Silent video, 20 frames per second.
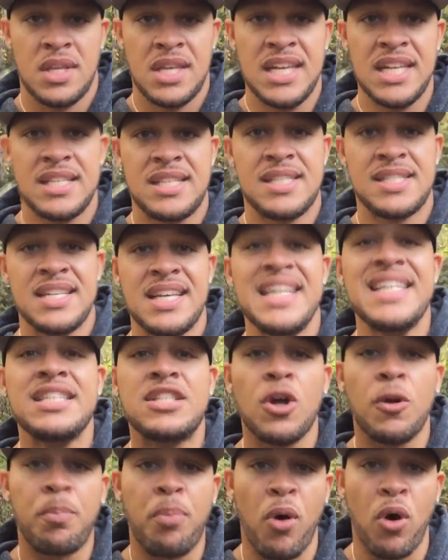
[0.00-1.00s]
It's
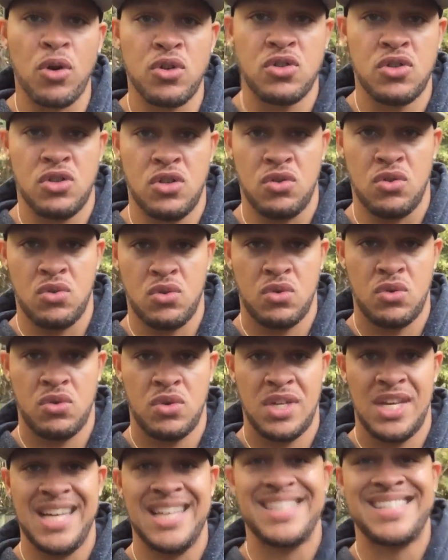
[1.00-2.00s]
interpersonal.
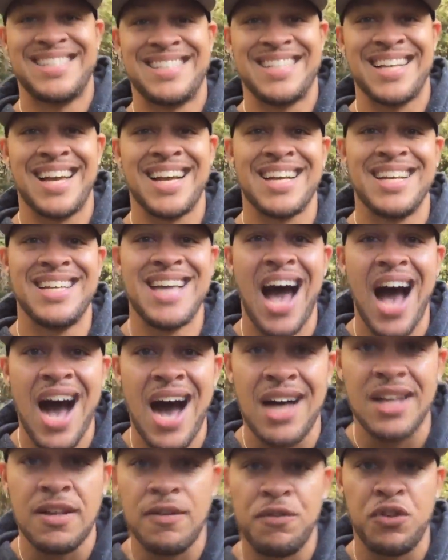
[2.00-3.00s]
It's
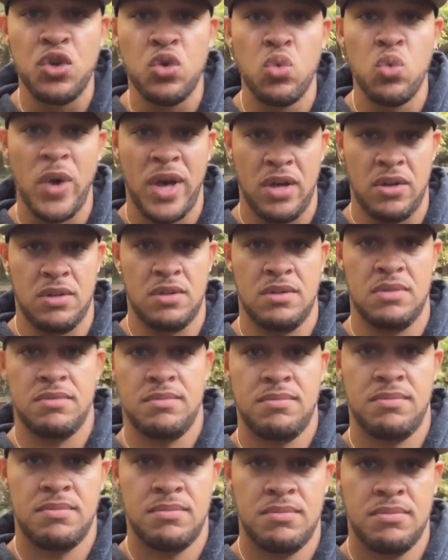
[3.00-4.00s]
God, if you will.
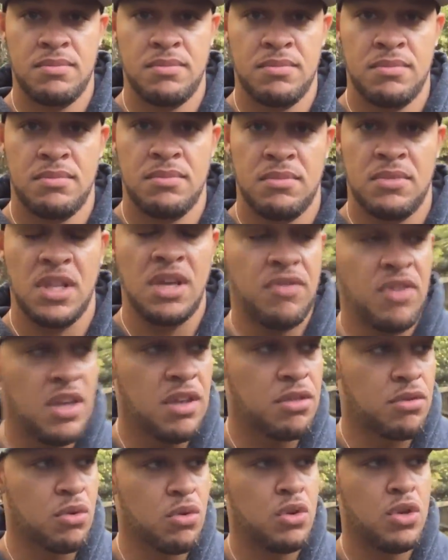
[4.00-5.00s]

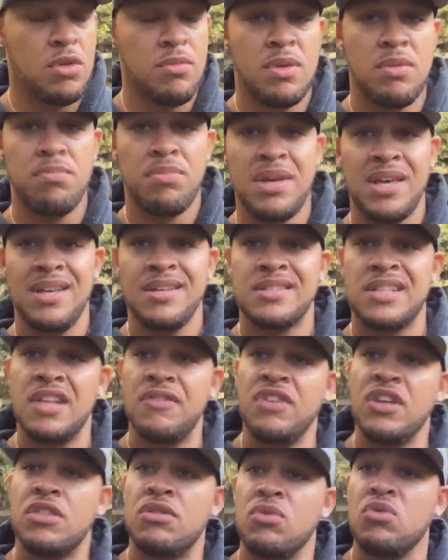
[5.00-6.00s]
Living through human beings,
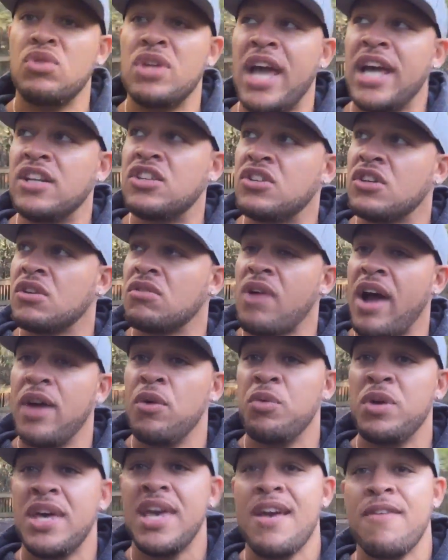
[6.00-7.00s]
living through nature,
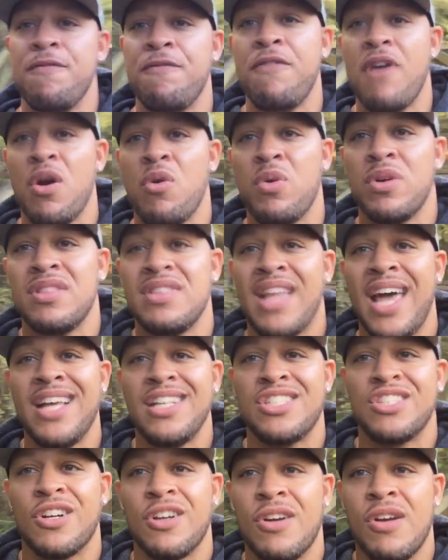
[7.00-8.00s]
right? We can't fuck with
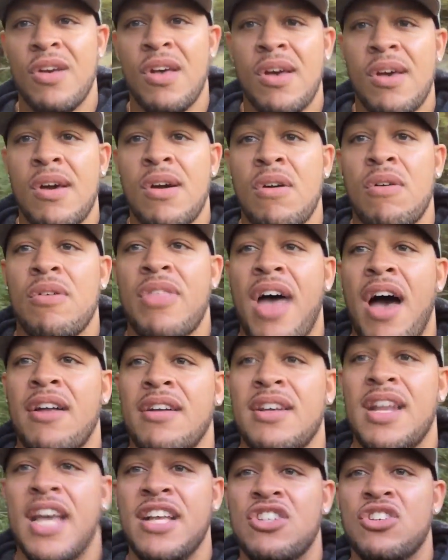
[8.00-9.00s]
nature without
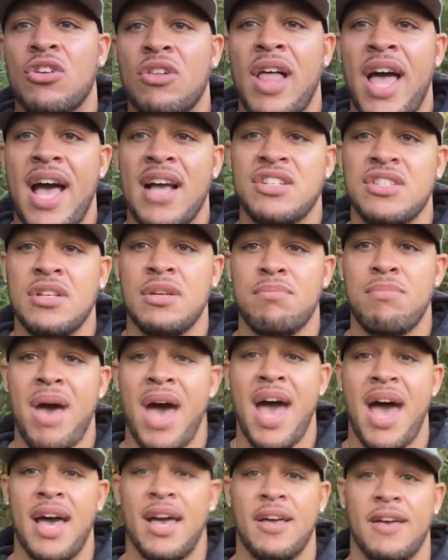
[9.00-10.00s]
nature lashing
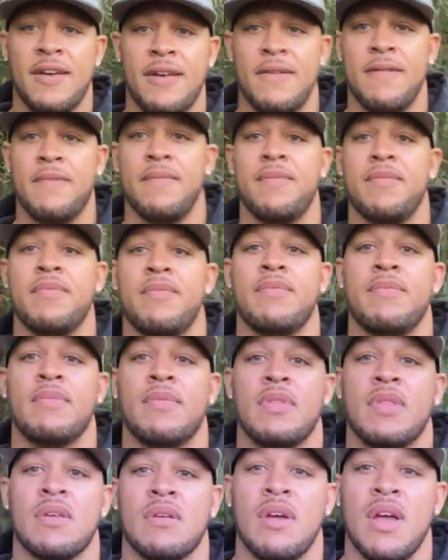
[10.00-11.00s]
back,
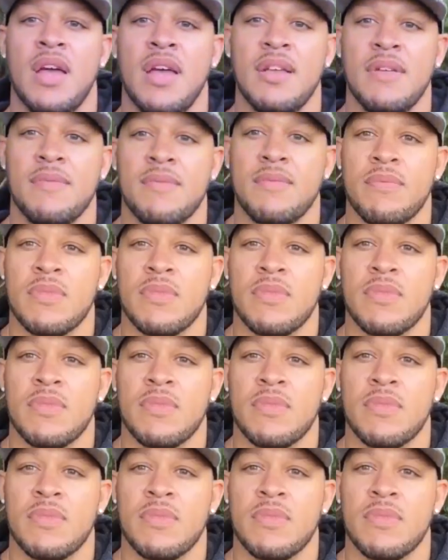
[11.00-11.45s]
right?